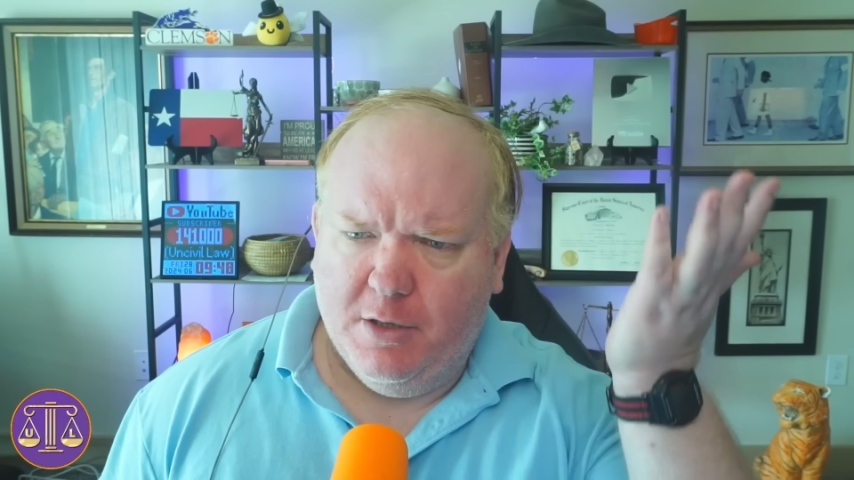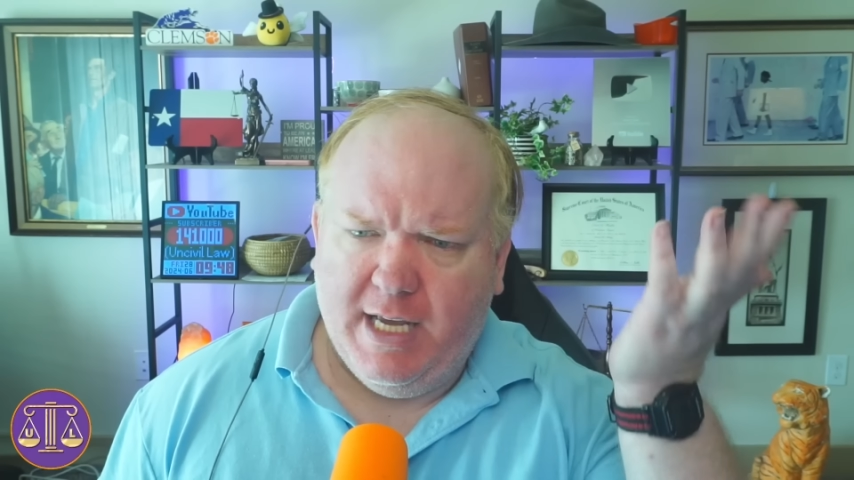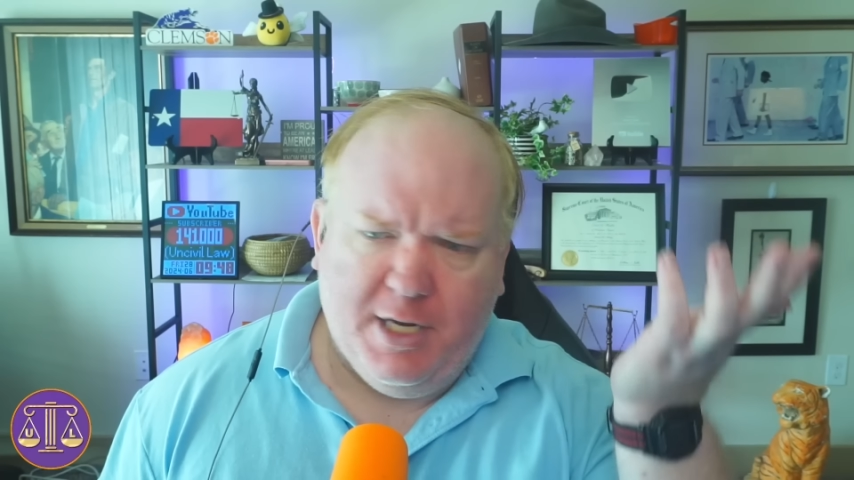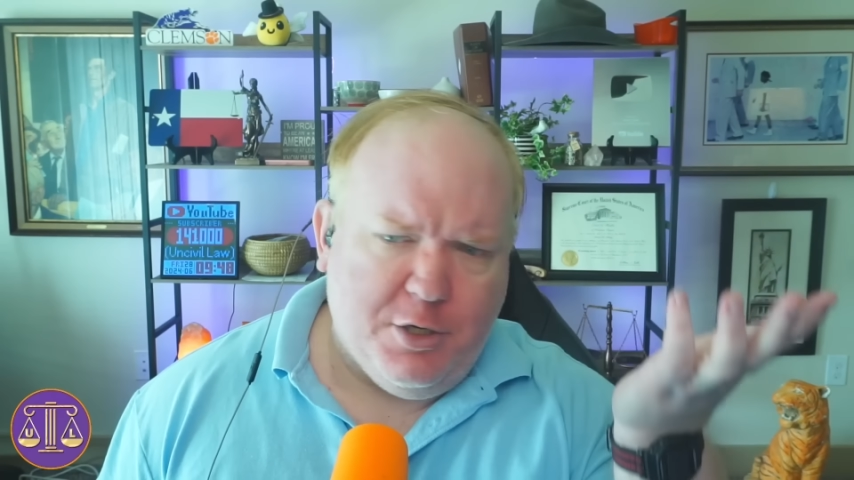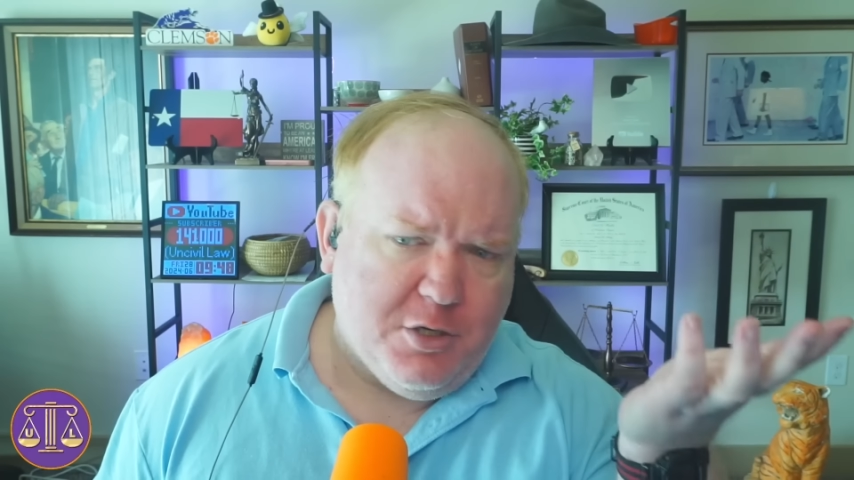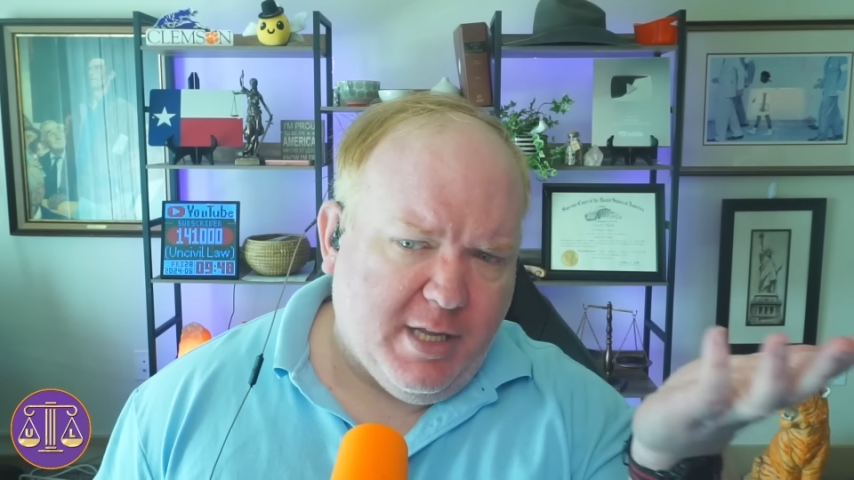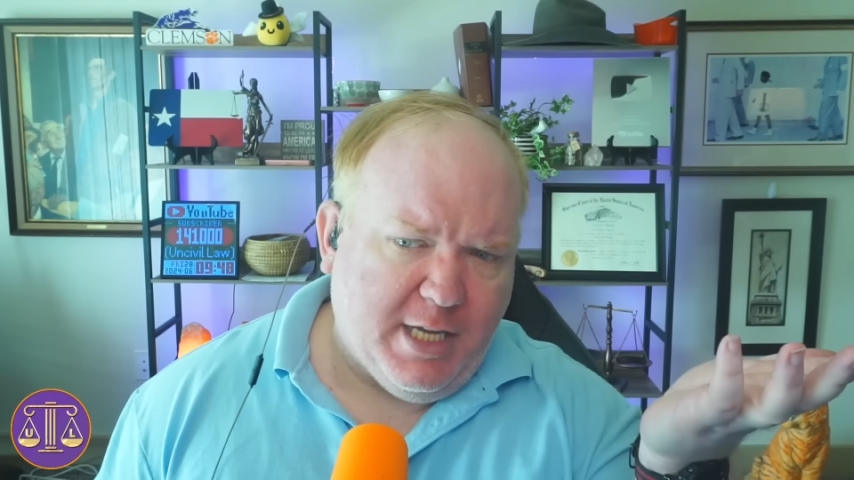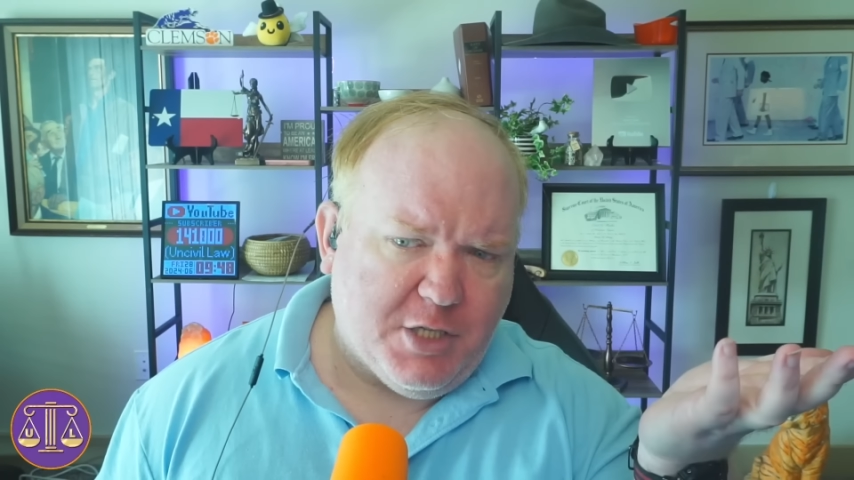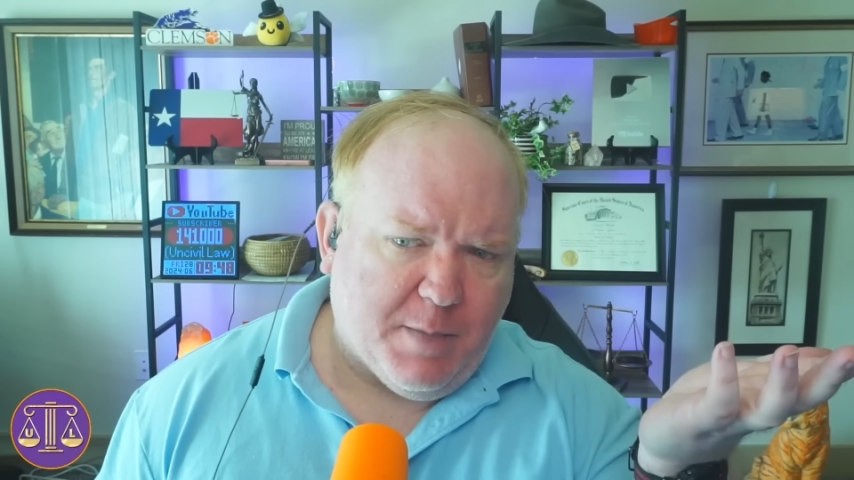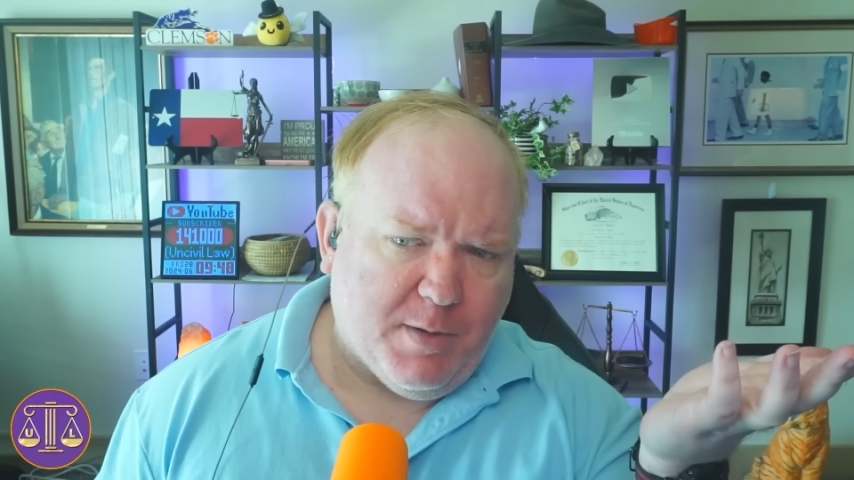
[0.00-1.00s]
They usually
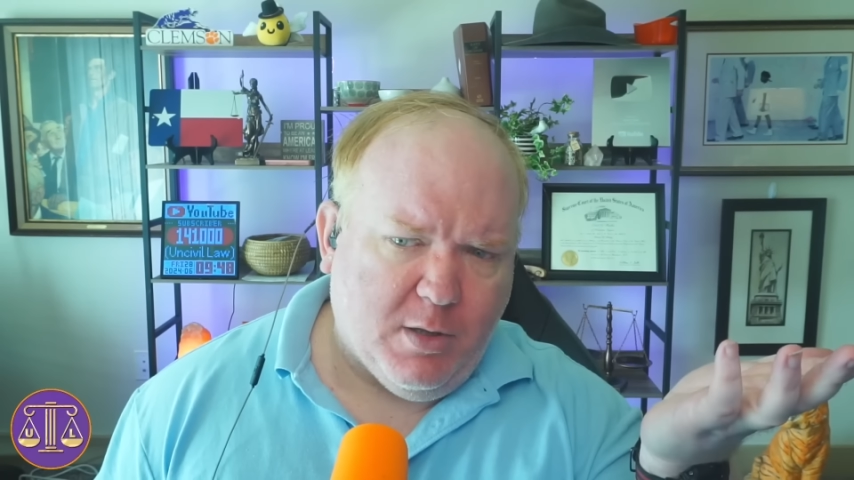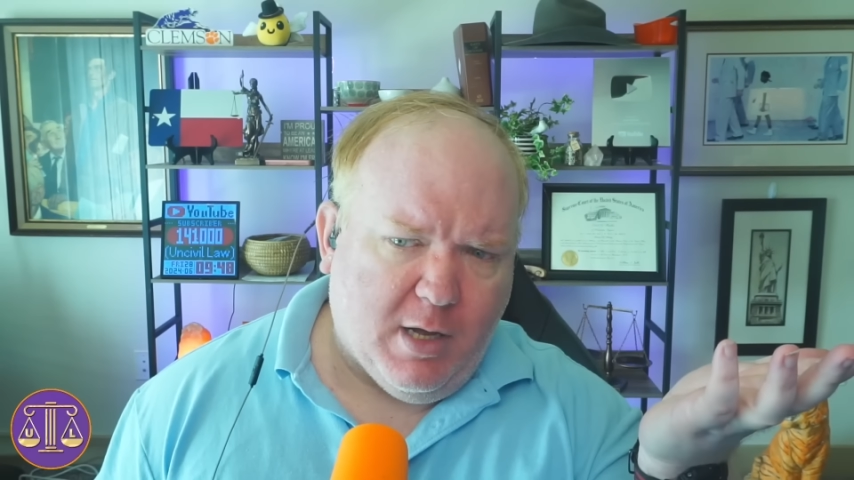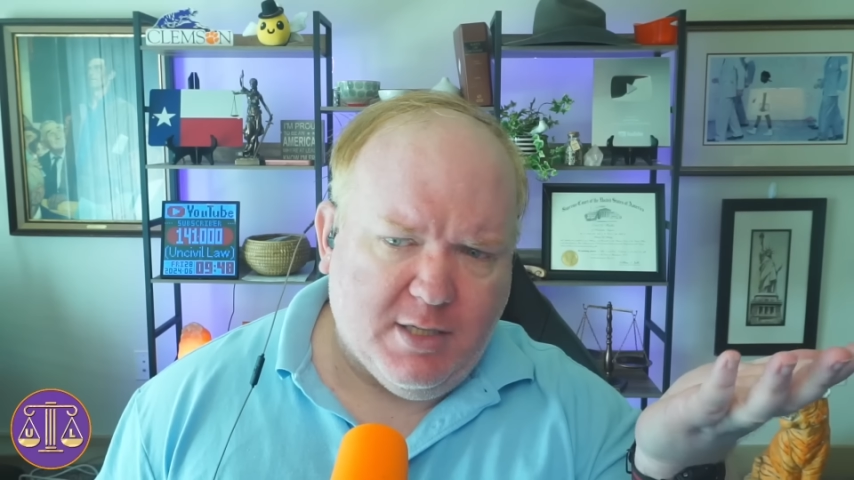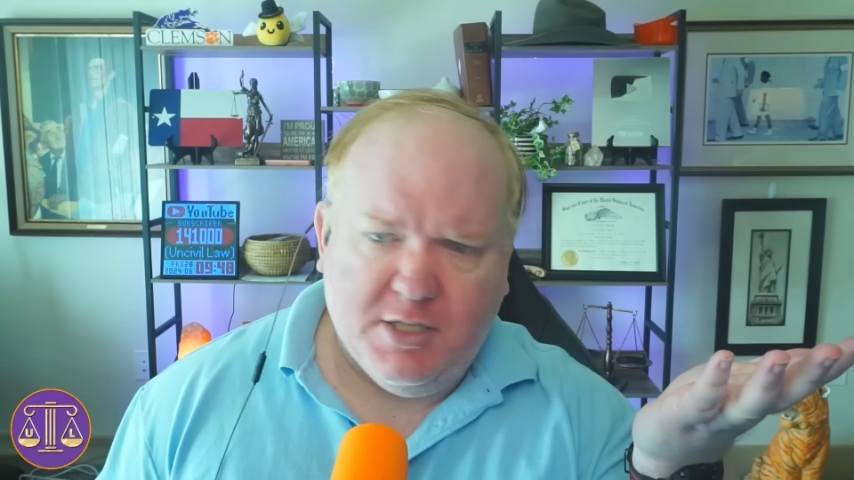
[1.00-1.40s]
interpret law.